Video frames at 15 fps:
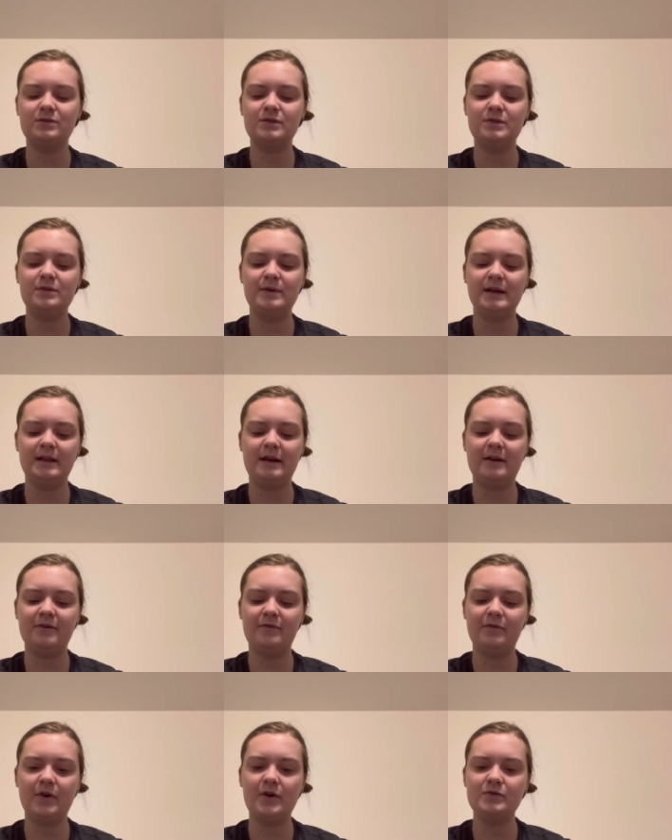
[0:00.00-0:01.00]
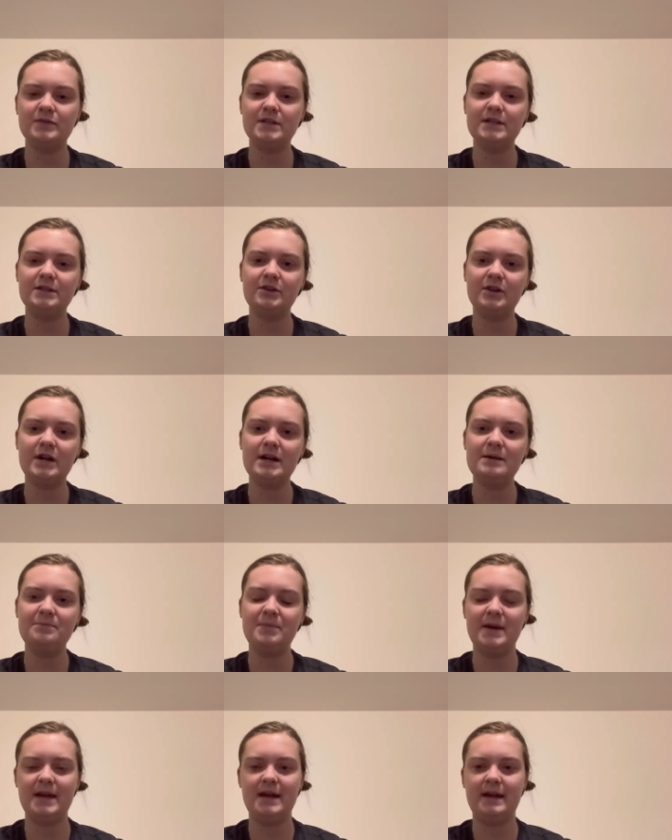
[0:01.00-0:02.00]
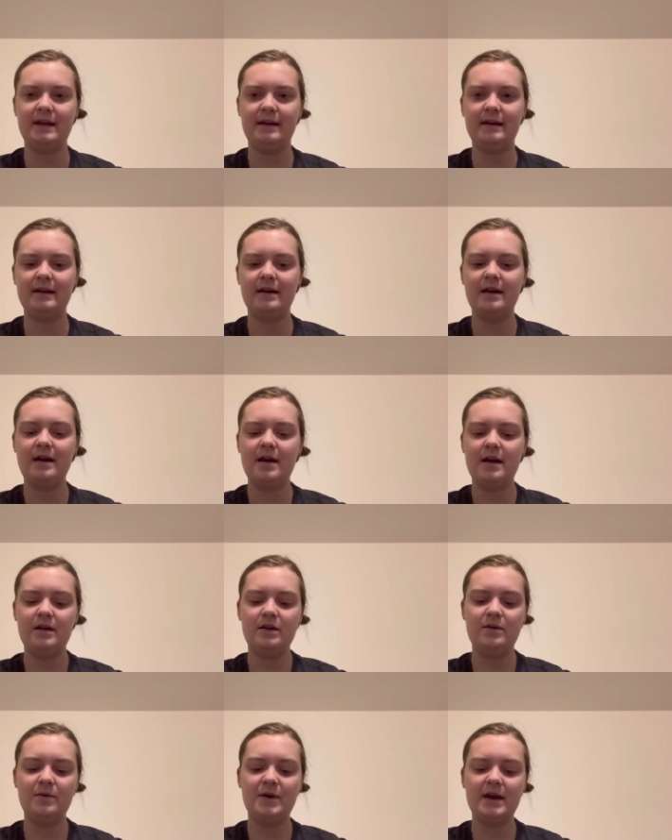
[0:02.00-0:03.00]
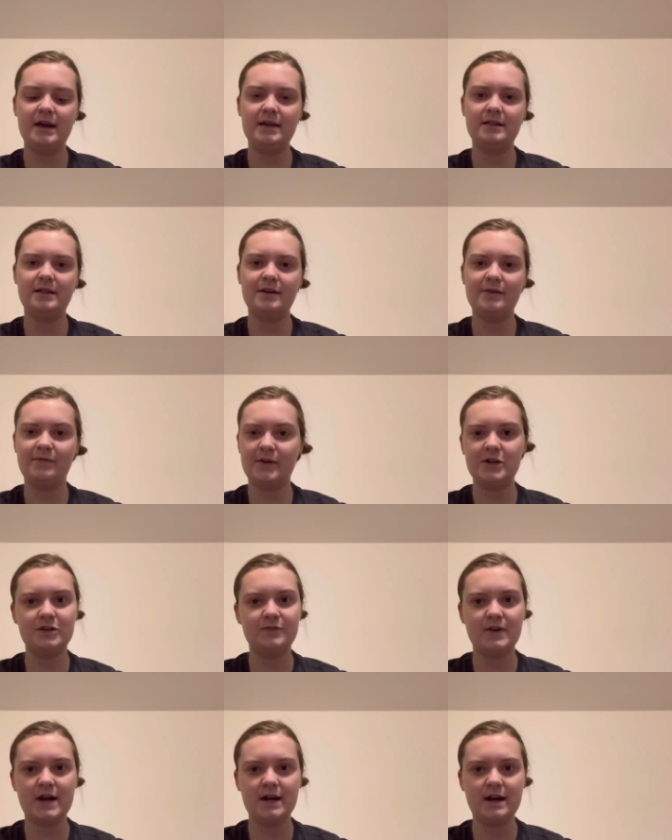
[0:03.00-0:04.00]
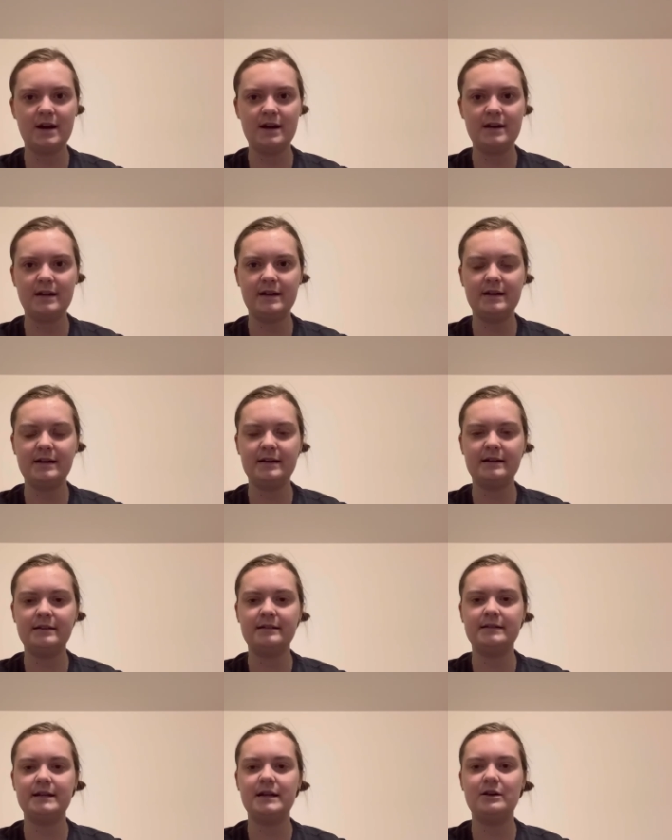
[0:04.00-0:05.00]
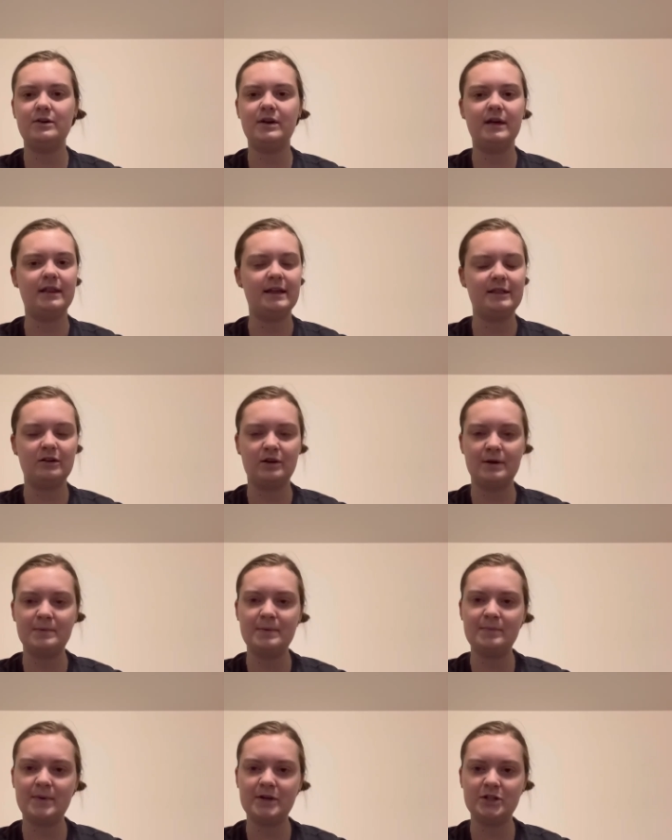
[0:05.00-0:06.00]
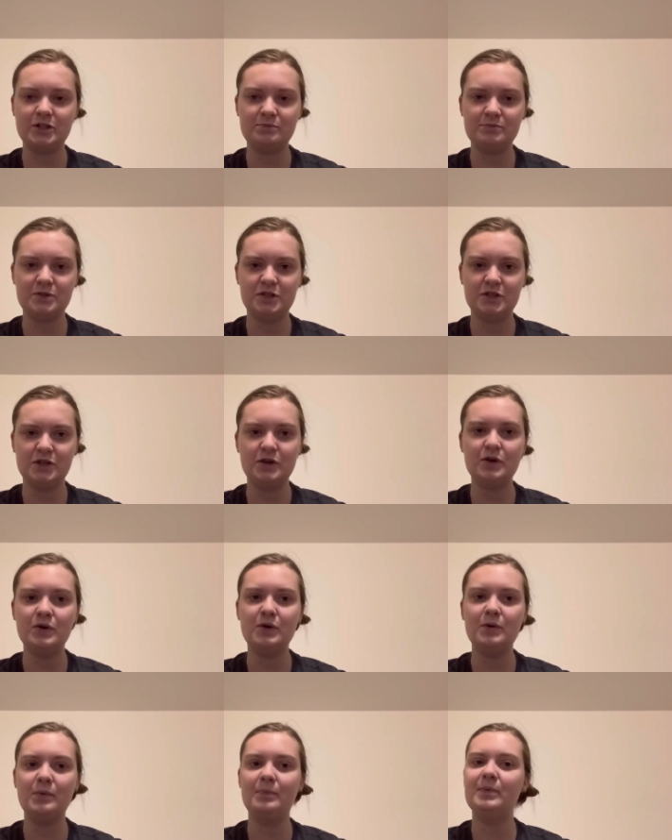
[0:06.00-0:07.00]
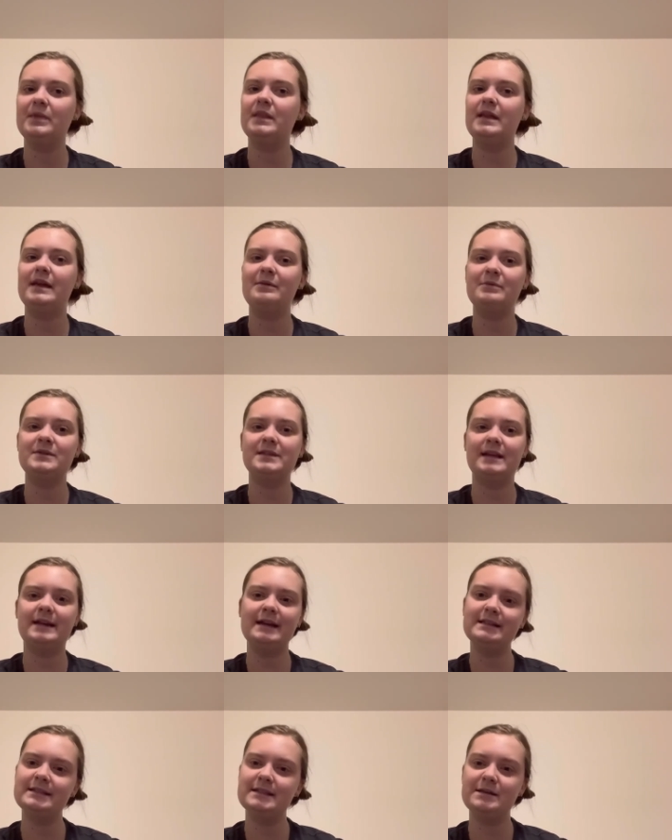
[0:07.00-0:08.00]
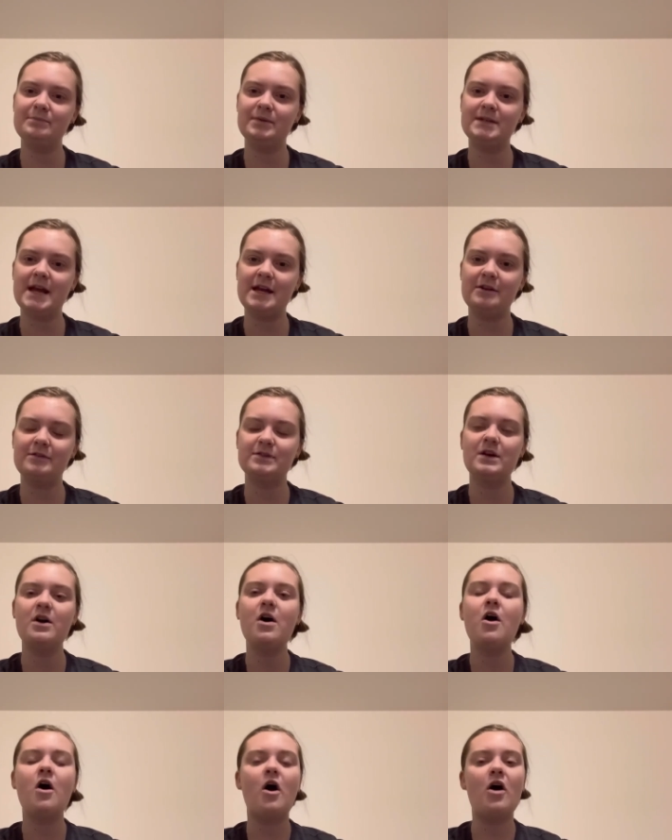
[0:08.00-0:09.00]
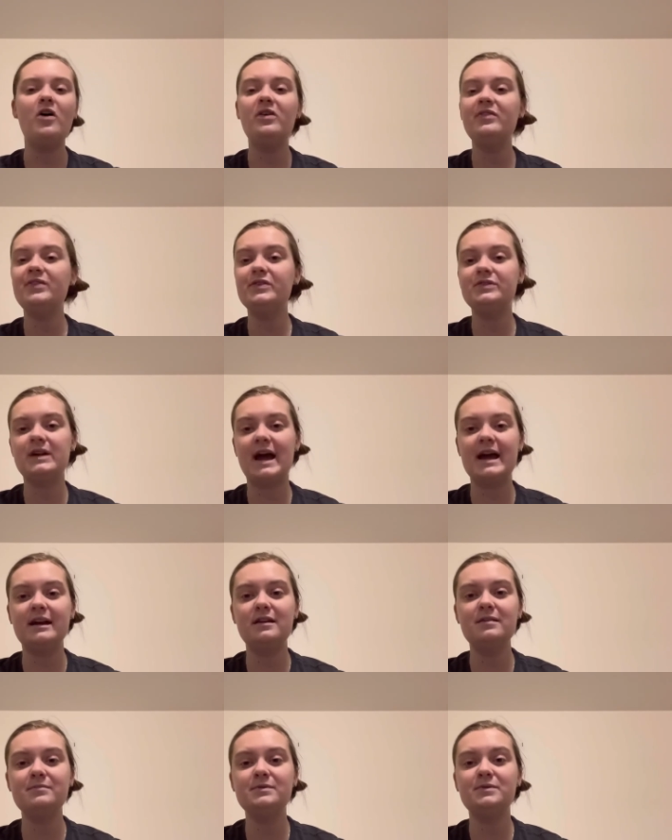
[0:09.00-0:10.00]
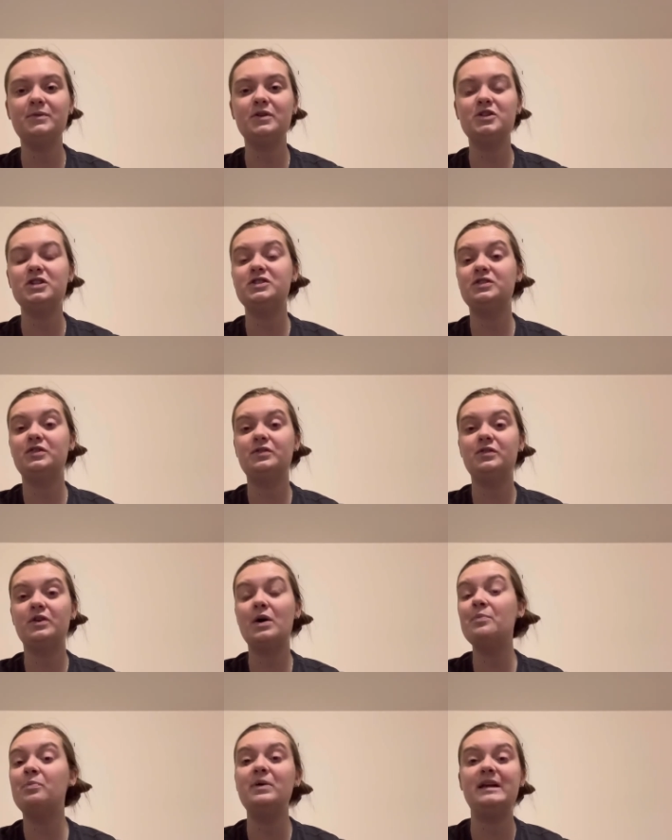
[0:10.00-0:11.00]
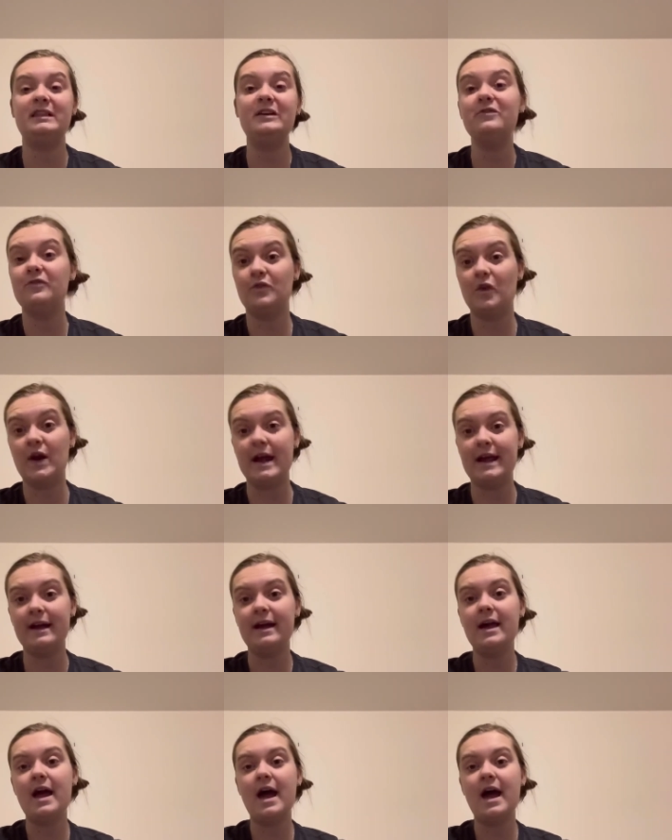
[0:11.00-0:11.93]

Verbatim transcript: So you get like a frozen green bean, you get the french fried onions, and you get like the cream of mushroom soup. It was like instant potatoes. All of those items were just completely free.